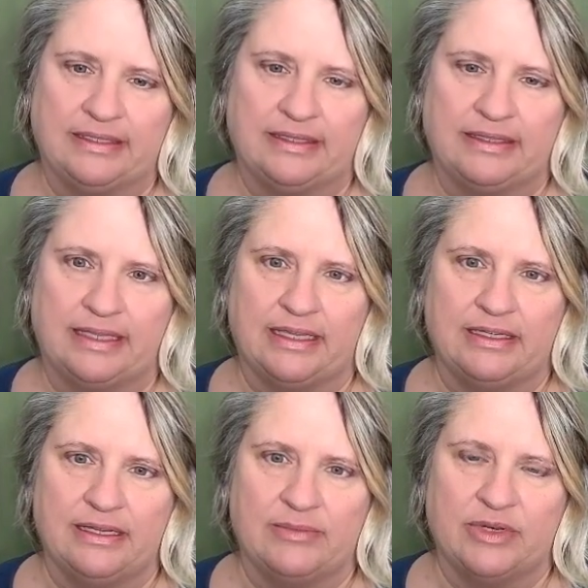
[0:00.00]

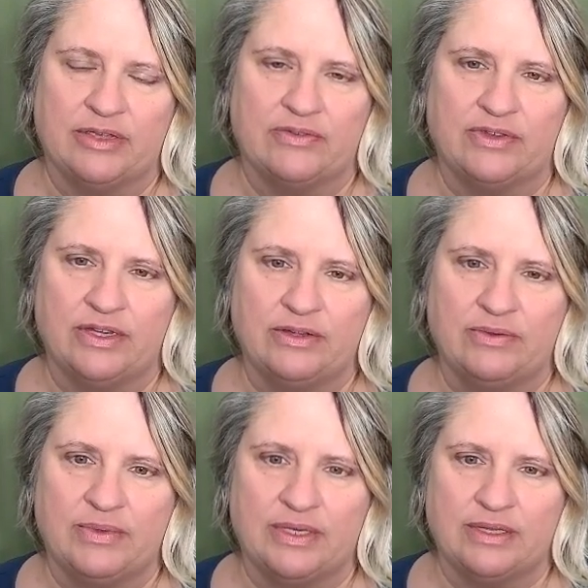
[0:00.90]
Then I'm going to go over here into
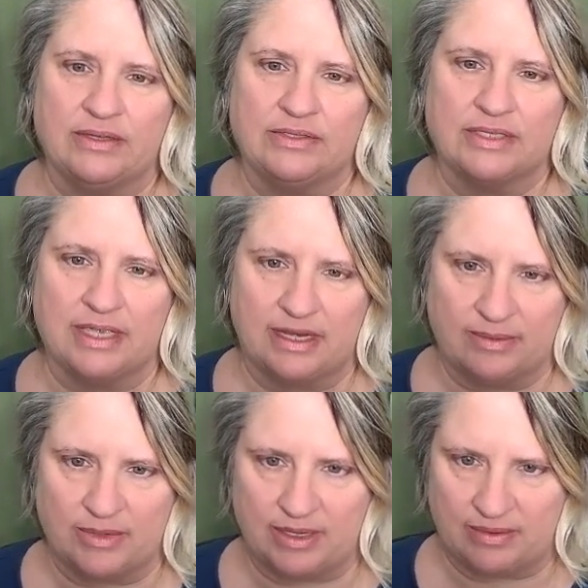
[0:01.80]
Windows, and I'm
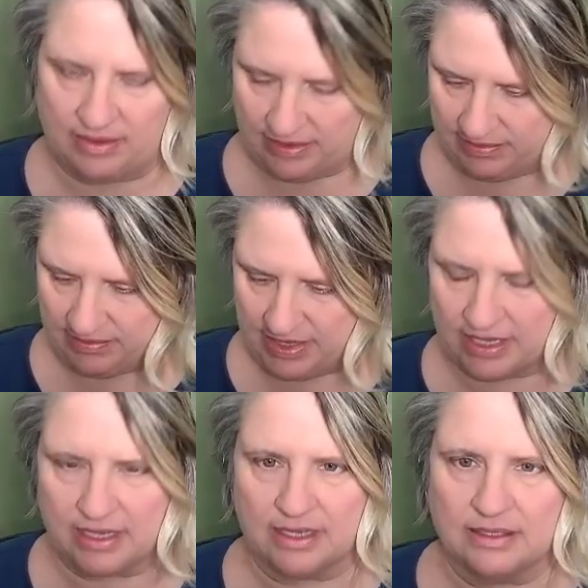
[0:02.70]
going to
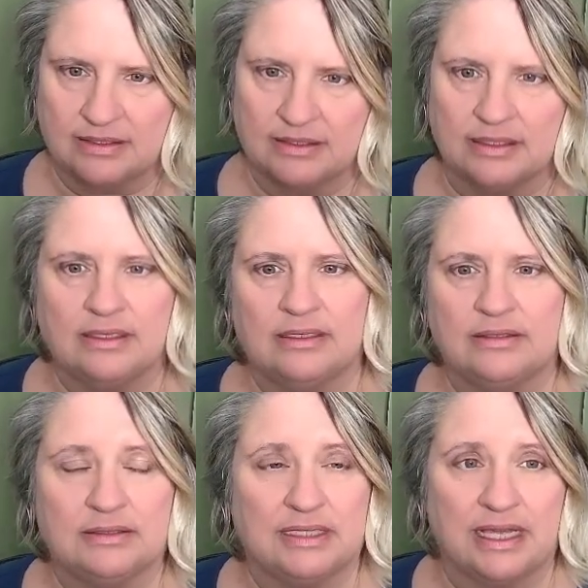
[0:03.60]
make it
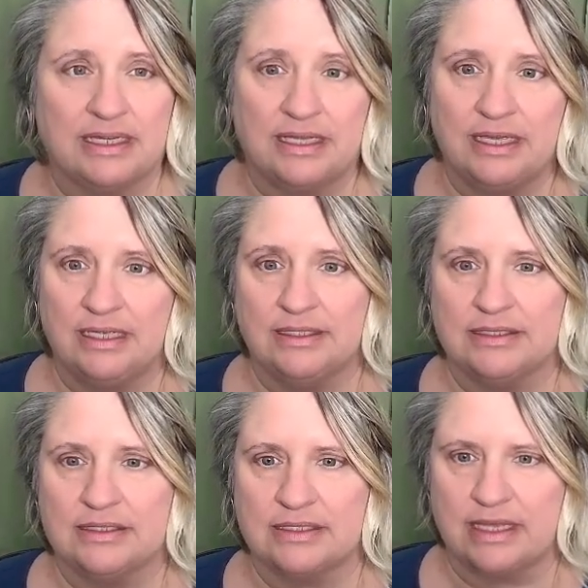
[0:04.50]
90
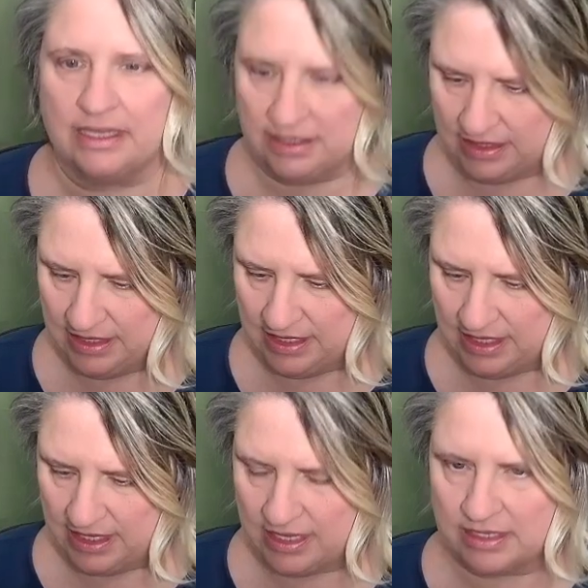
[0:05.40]
instead,
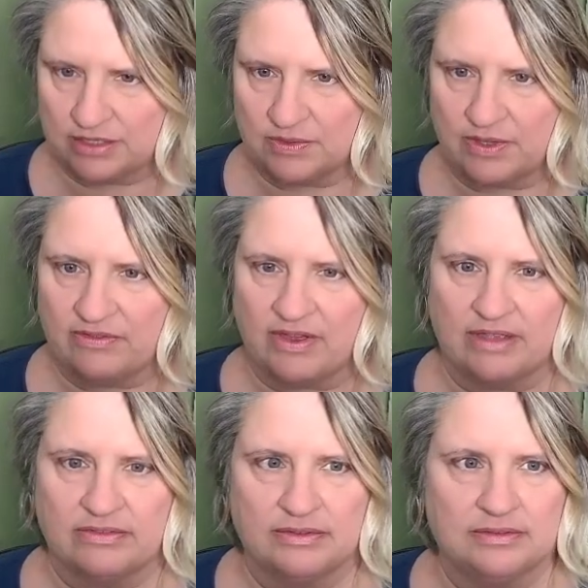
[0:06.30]
and 25.
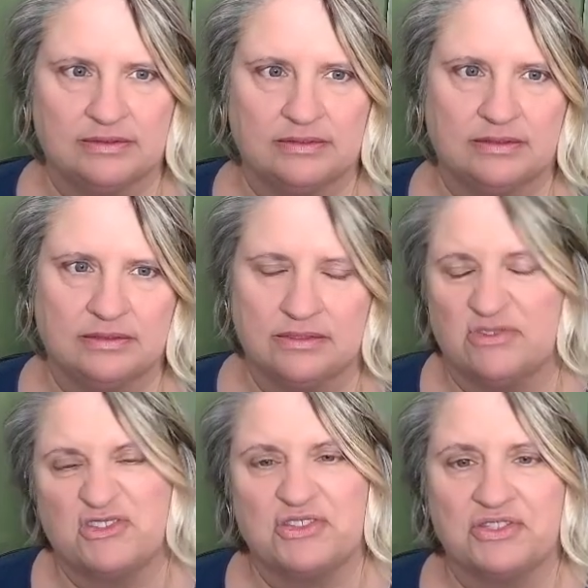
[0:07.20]

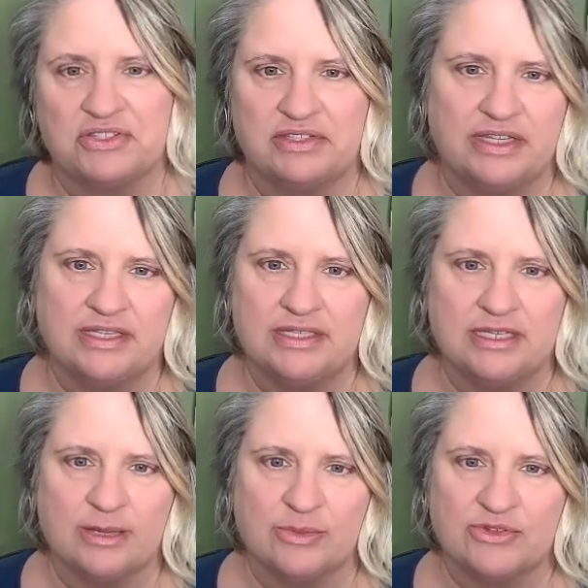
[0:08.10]
It's just easy
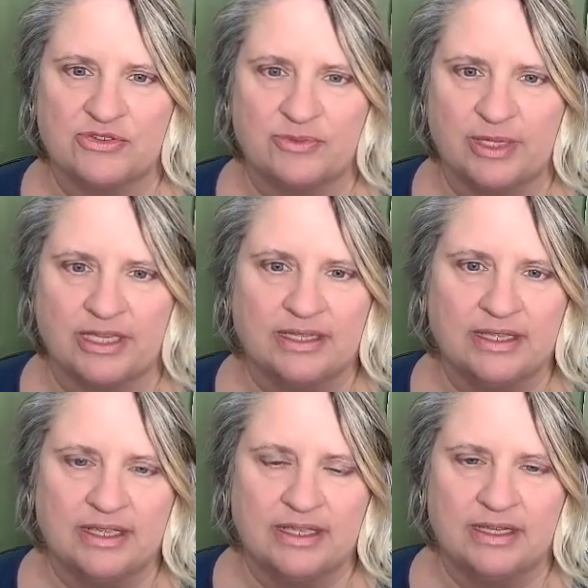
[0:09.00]
numbers for me.
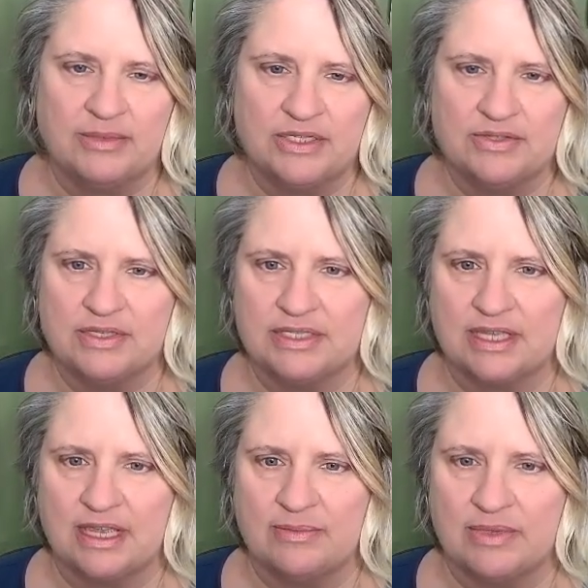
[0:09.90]
I'm going to do the
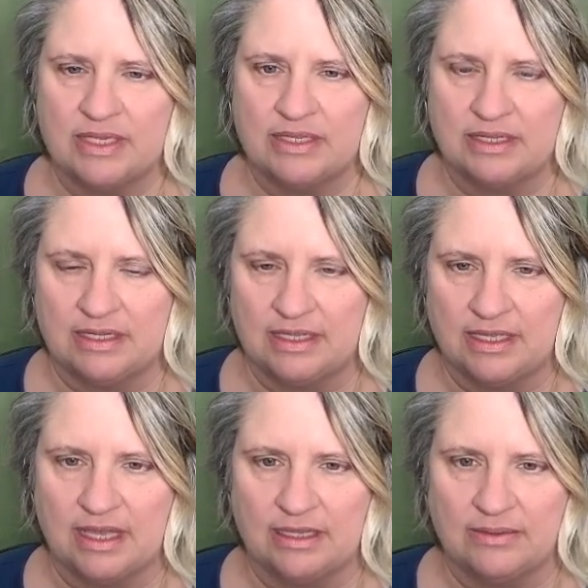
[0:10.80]
same in the
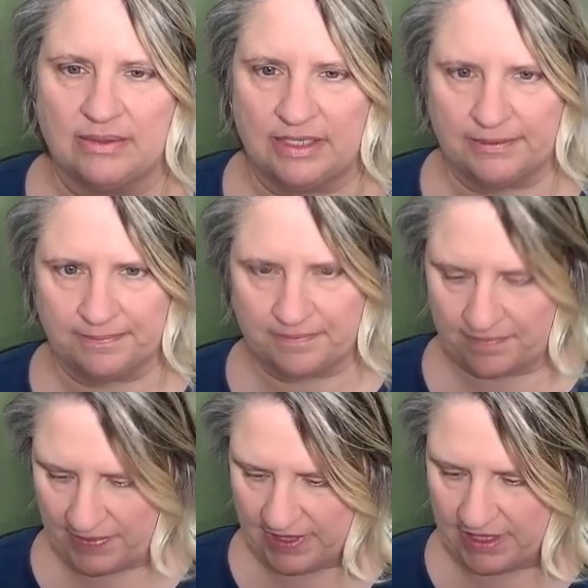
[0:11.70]
yellow one,
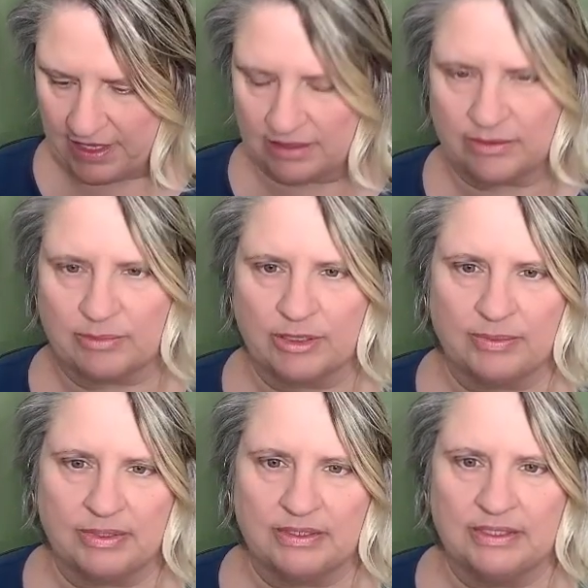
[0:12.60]
the yellow and purple,